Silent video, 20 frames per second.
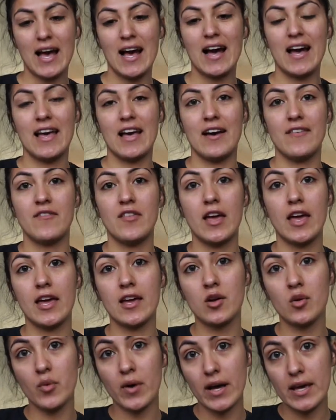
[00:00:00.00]
I have
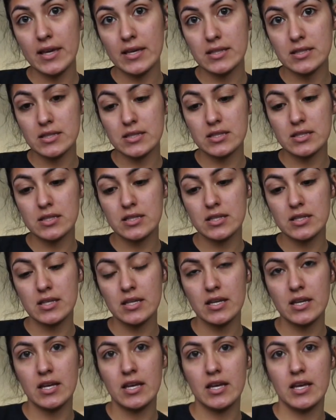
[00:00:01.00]
egg whites
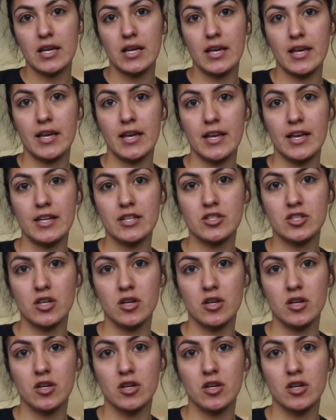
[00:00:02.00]
and